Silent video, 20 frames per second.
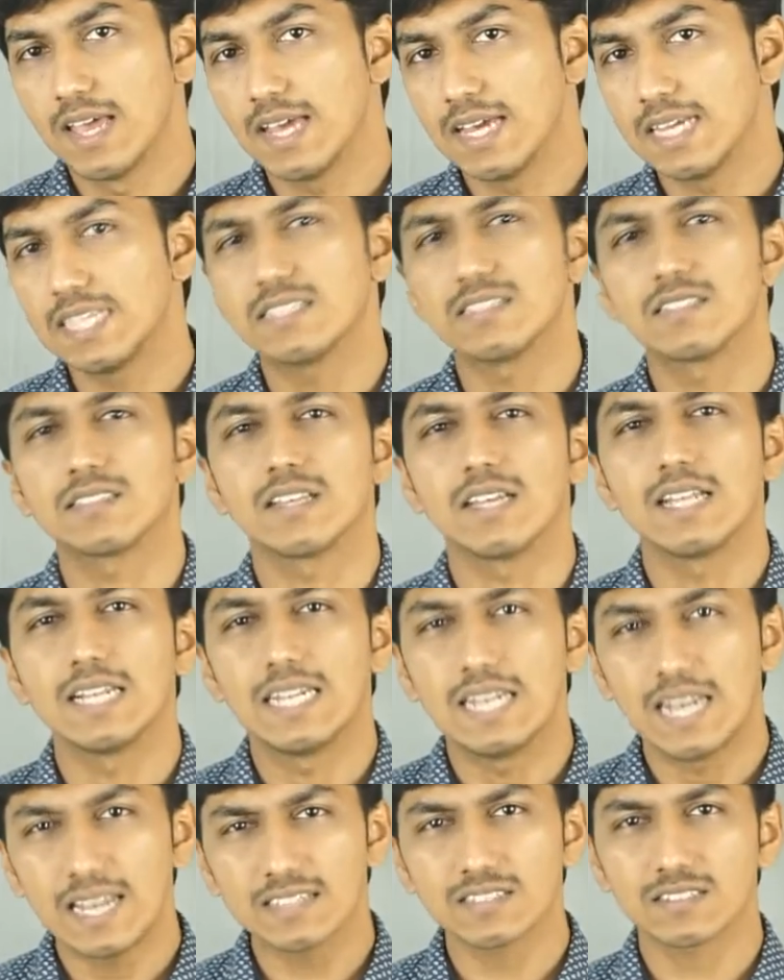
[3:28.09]
it's
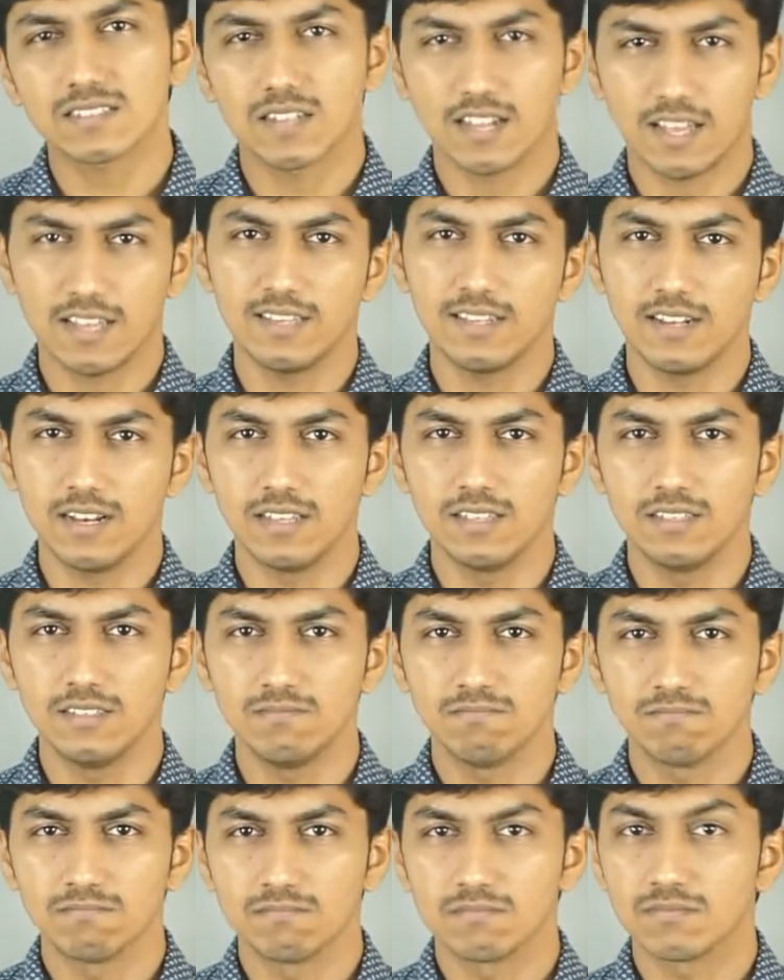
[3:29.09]
less likely
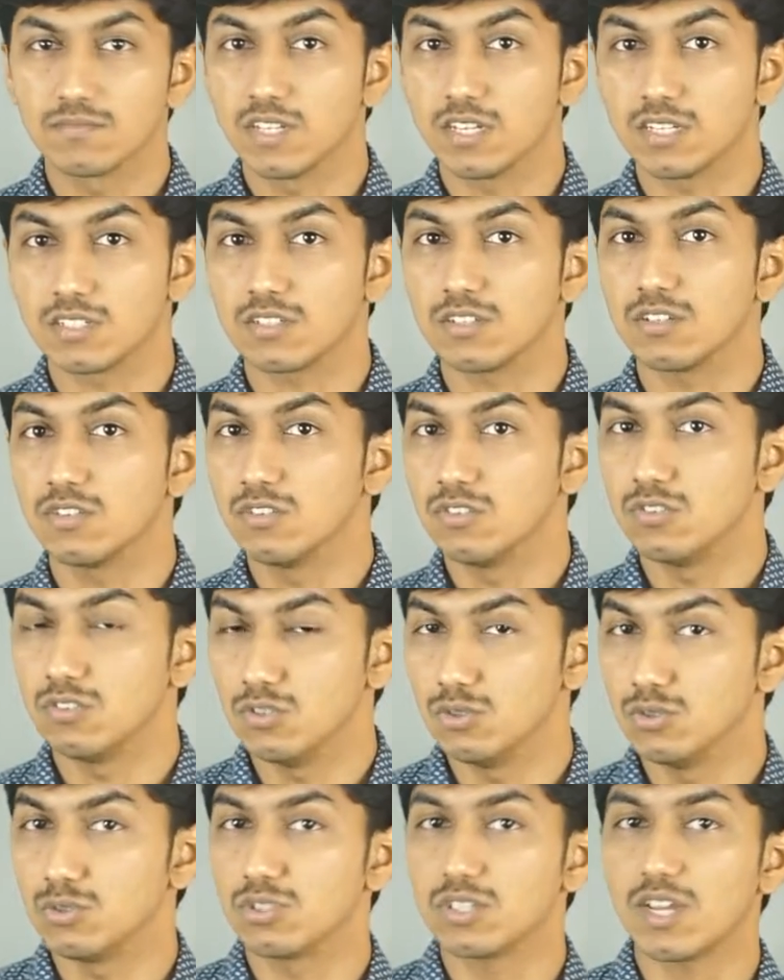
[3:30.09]
that
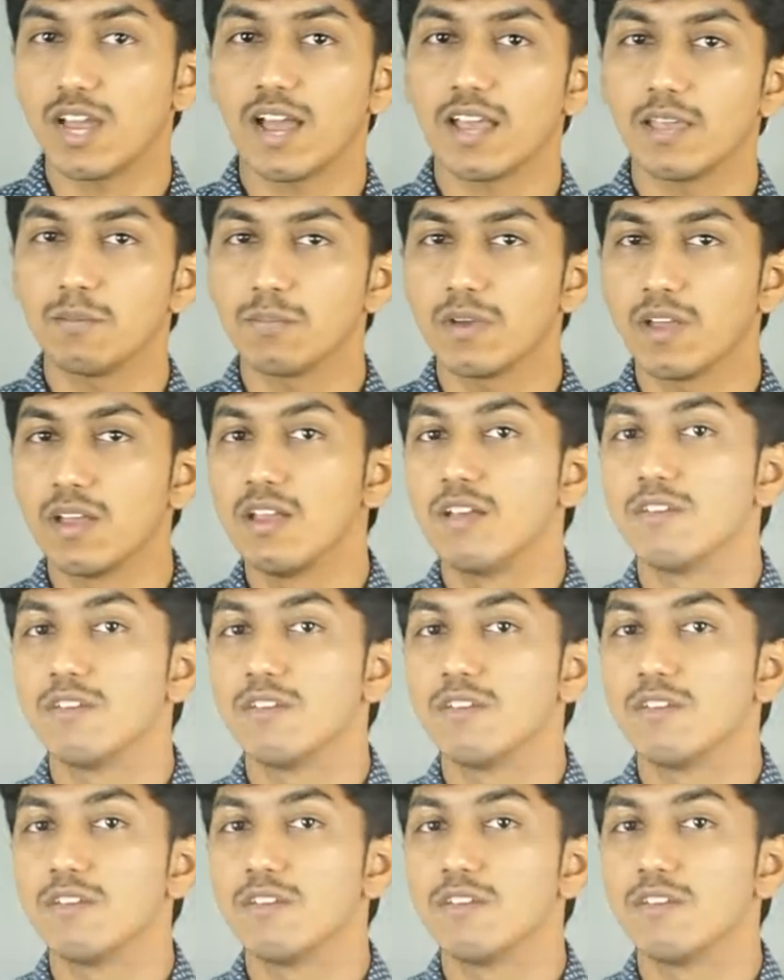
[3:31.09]
you type